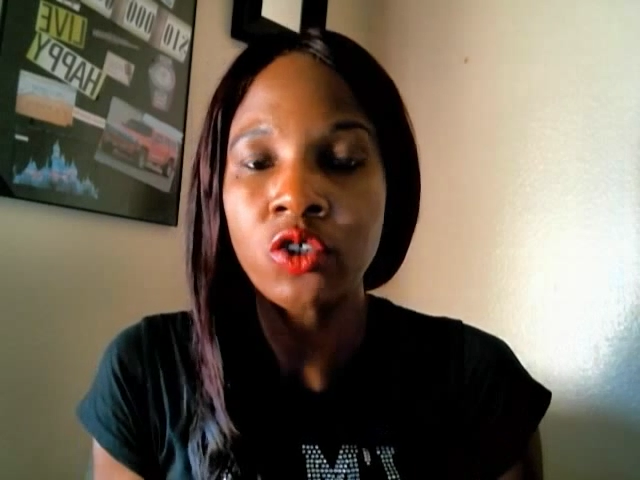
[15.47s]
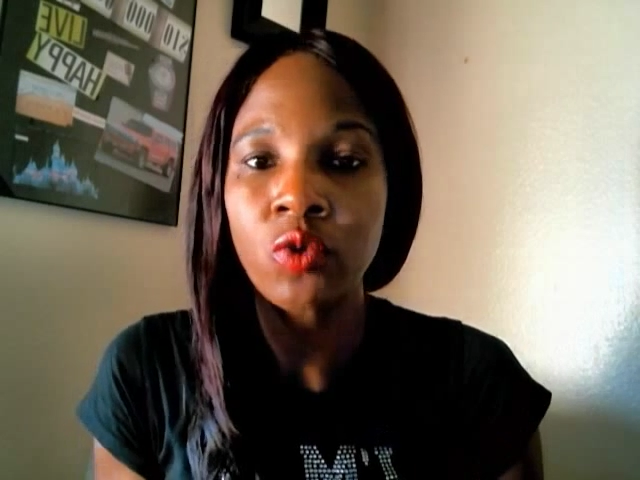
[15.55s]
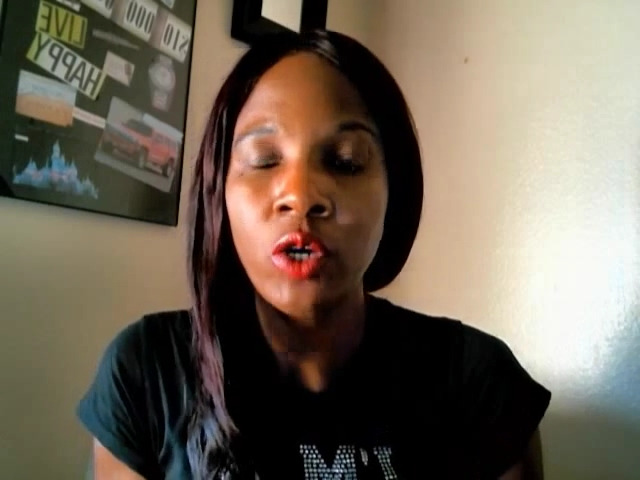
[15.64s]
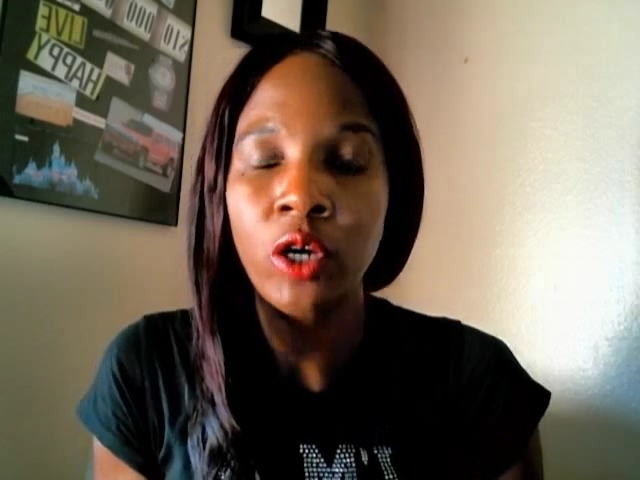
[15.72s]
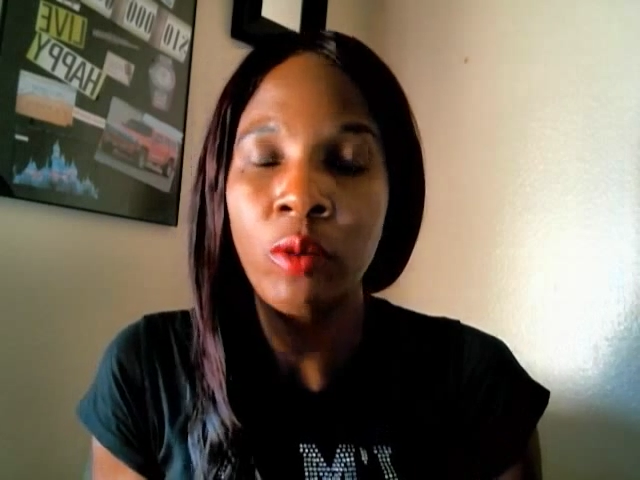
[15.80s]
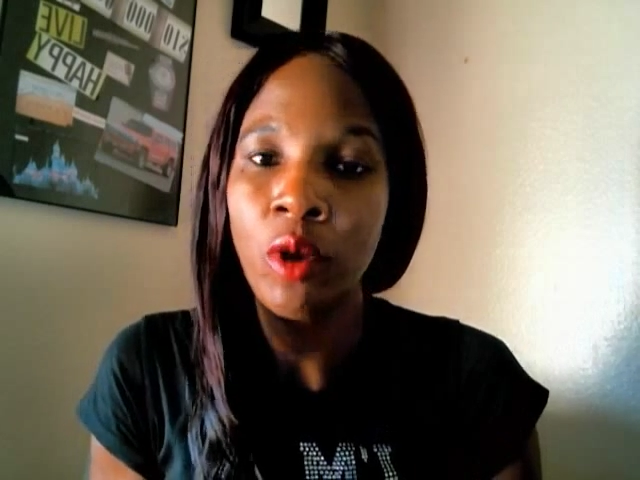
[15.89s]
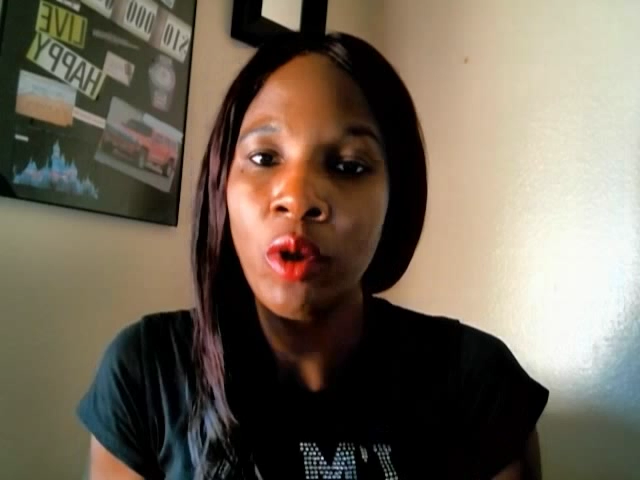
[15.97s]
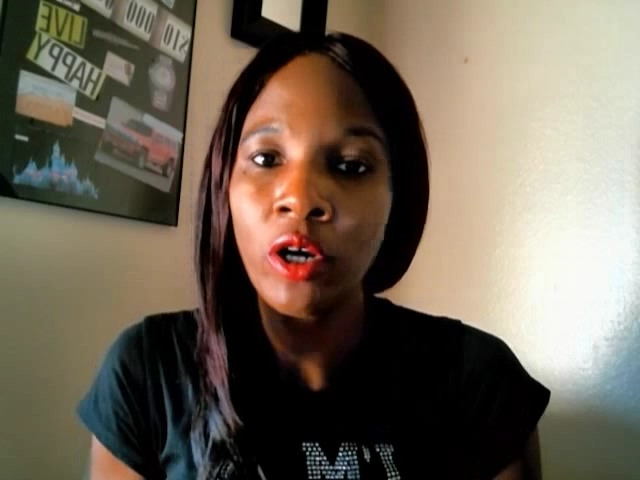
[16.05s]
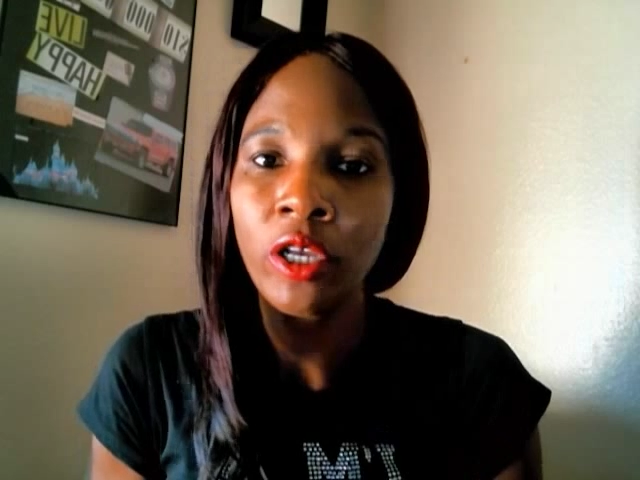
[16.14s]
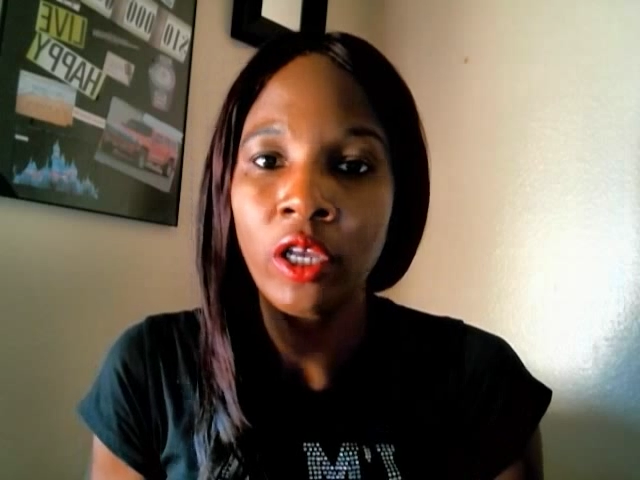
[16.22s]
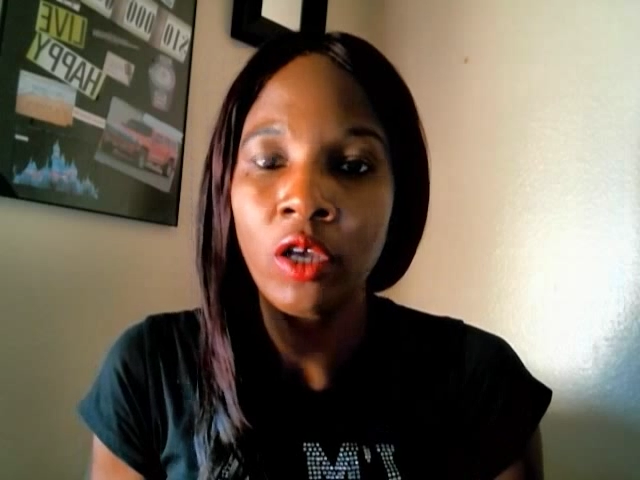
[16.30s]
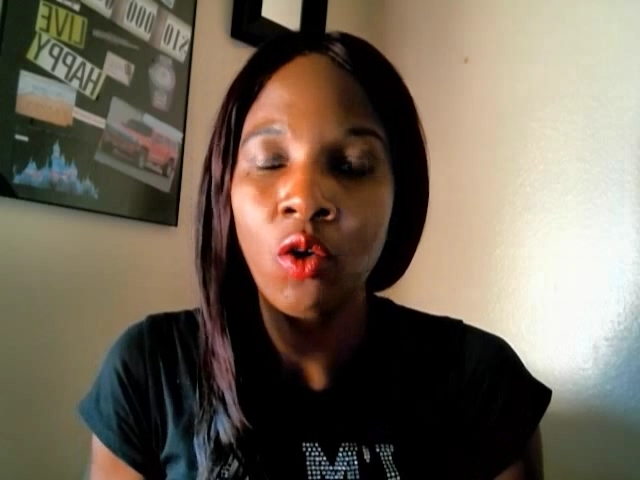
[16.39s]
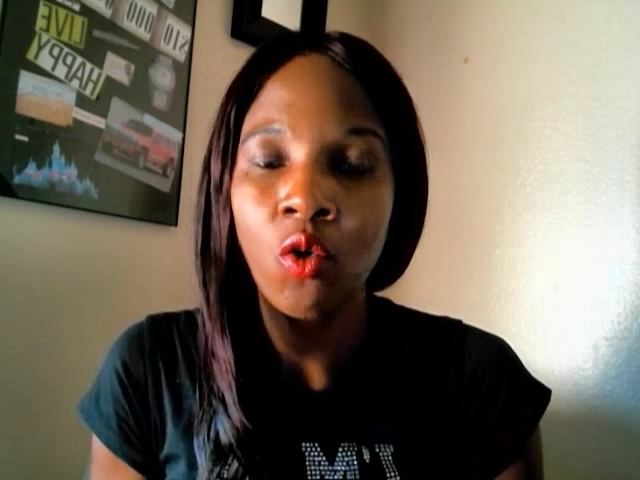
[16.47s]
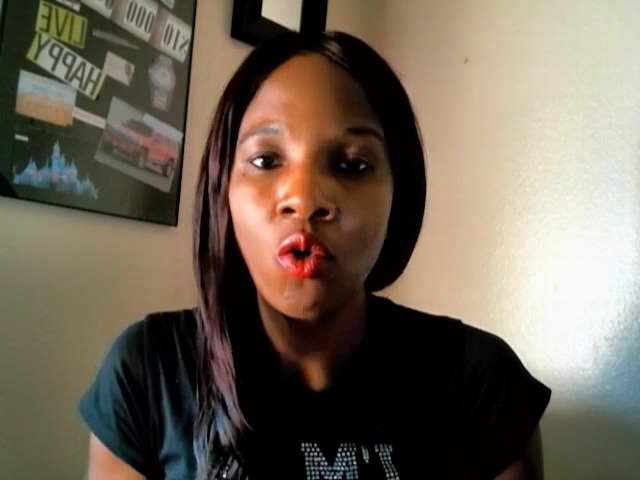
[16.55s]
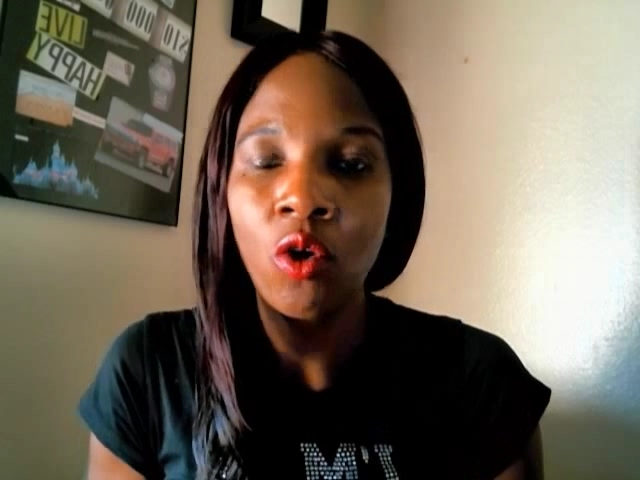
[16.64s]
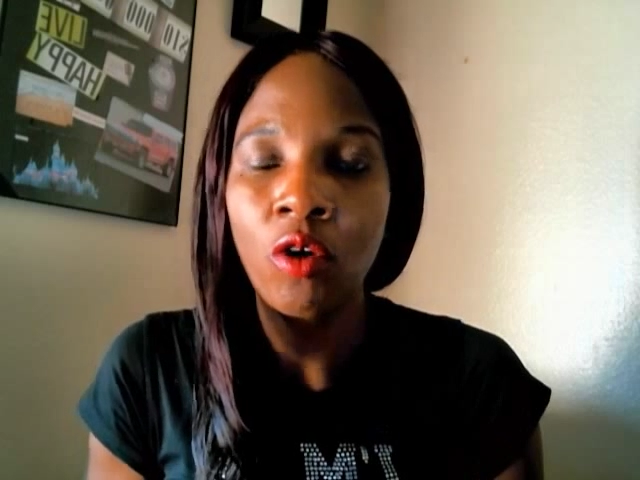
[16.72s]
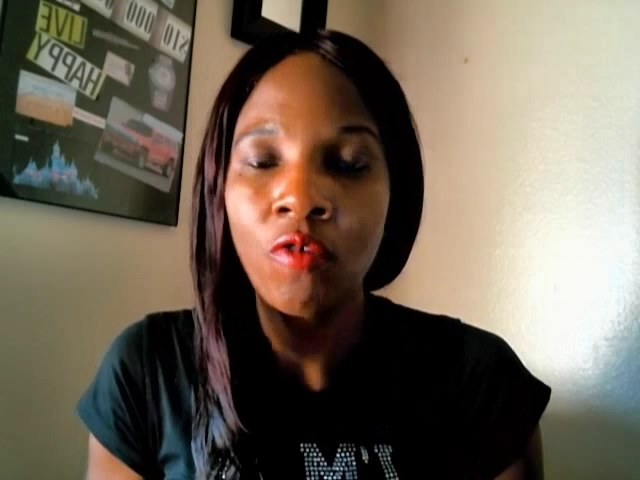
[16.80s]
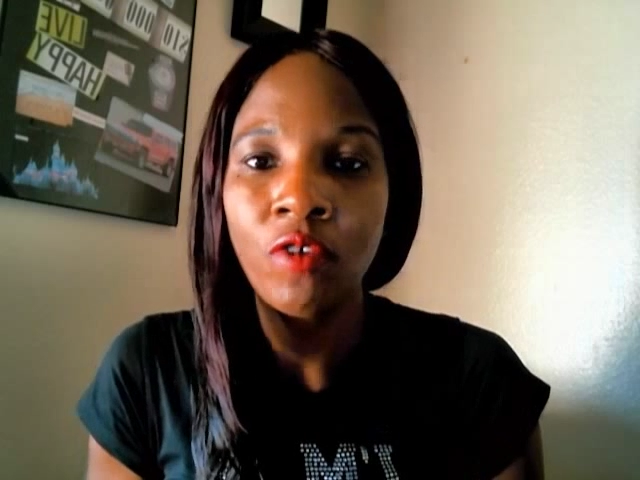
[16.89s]
direct marketing,
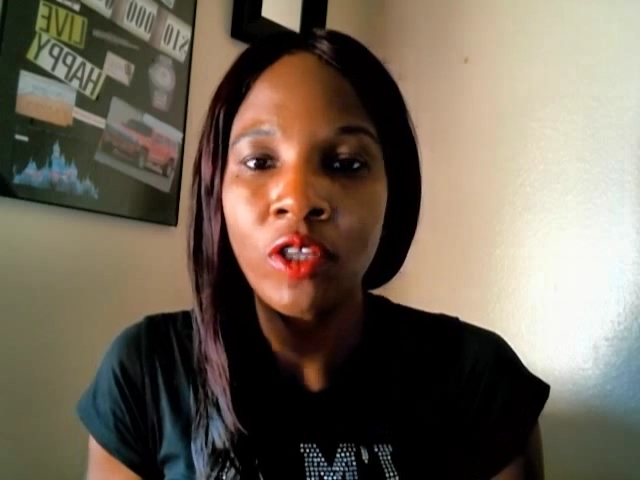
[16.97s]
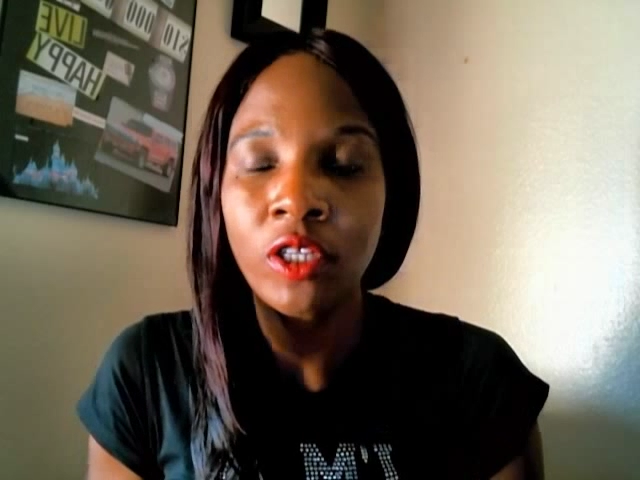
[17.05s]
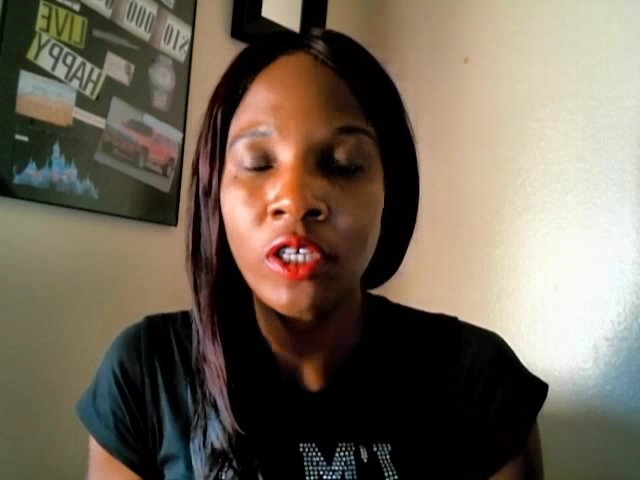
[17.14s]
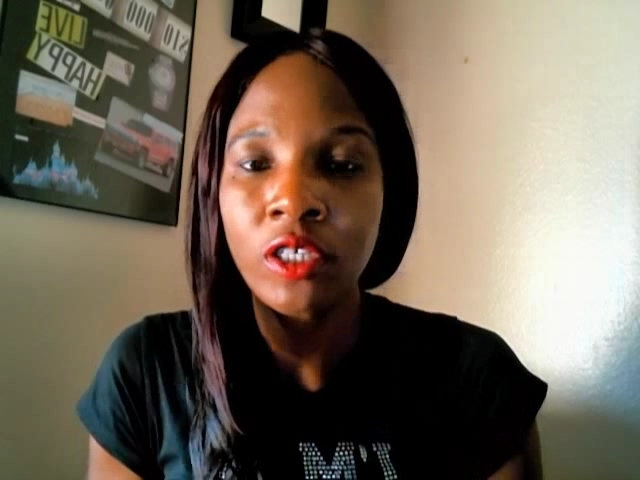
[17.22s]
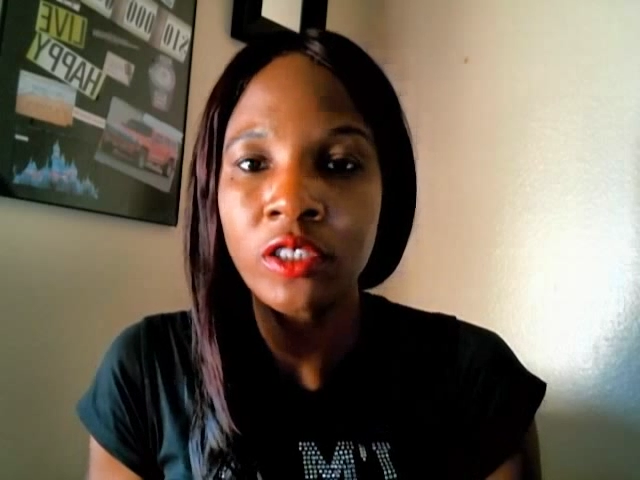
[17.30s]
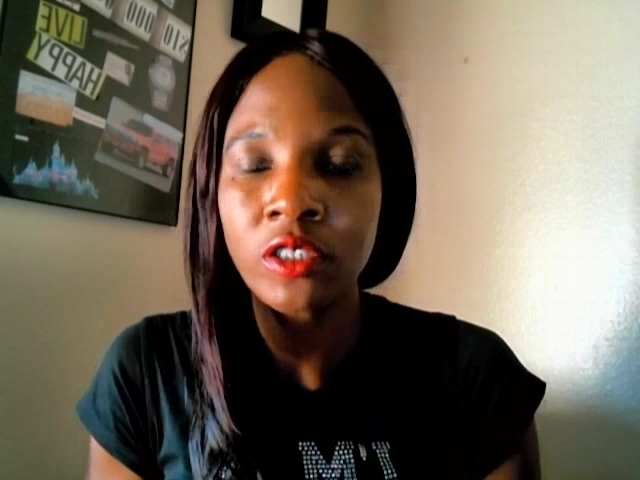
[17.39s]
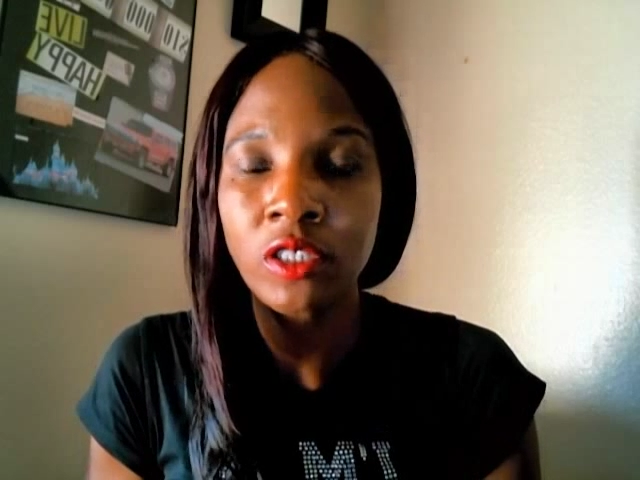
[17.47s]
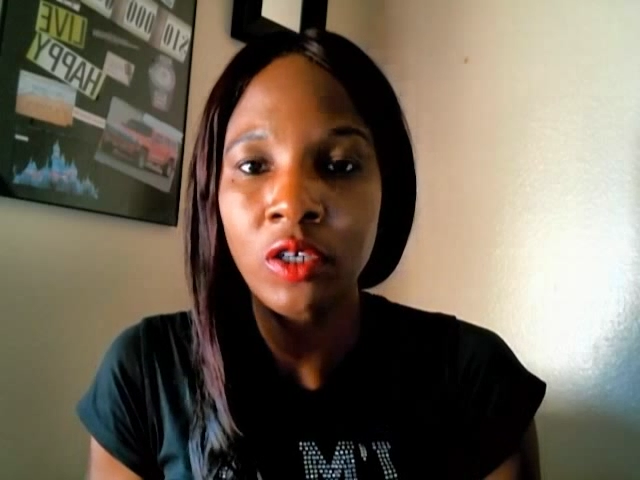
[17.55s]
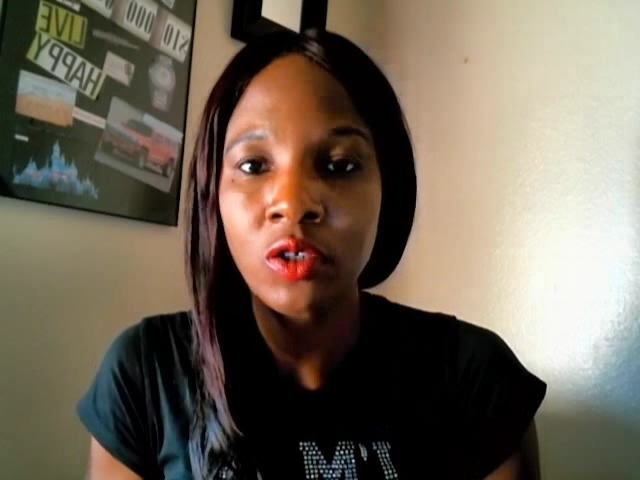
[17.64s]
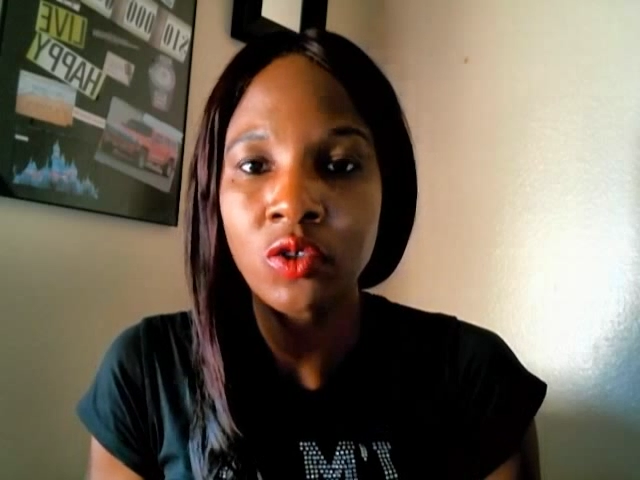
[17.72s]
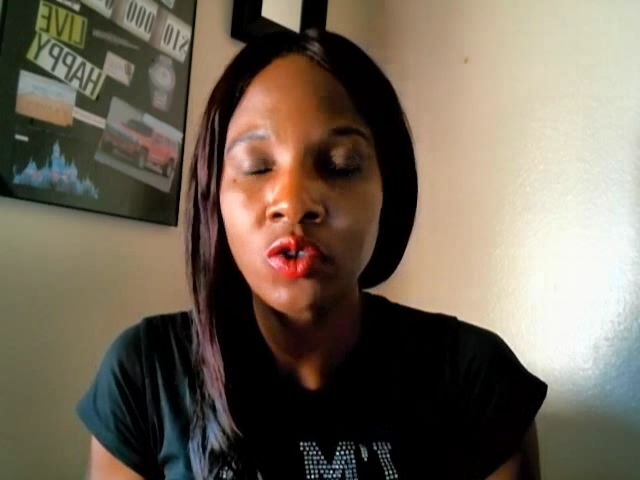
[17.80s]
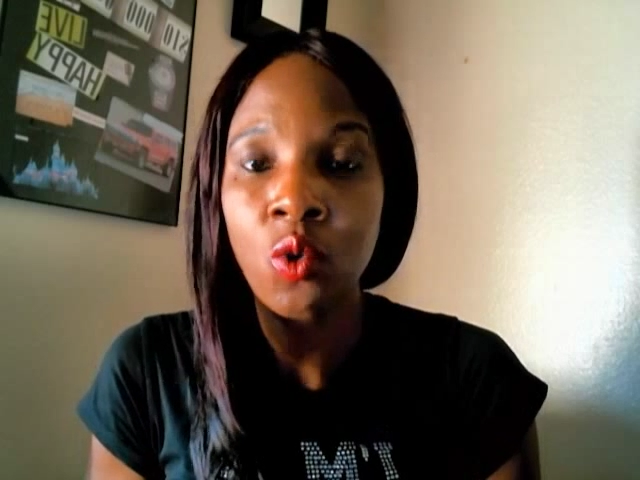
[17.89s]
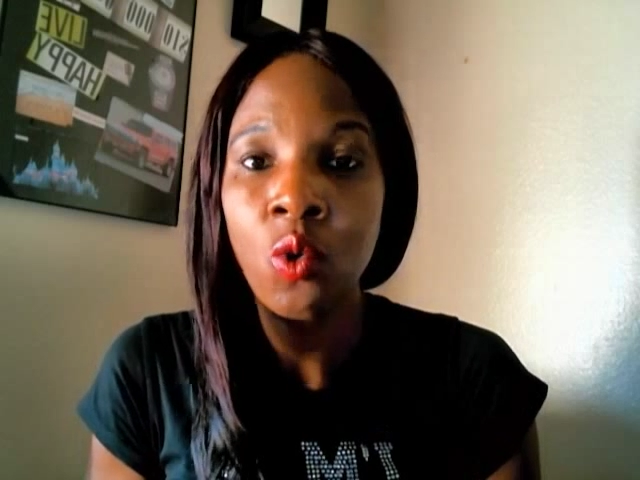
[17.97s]
or affiliate sales,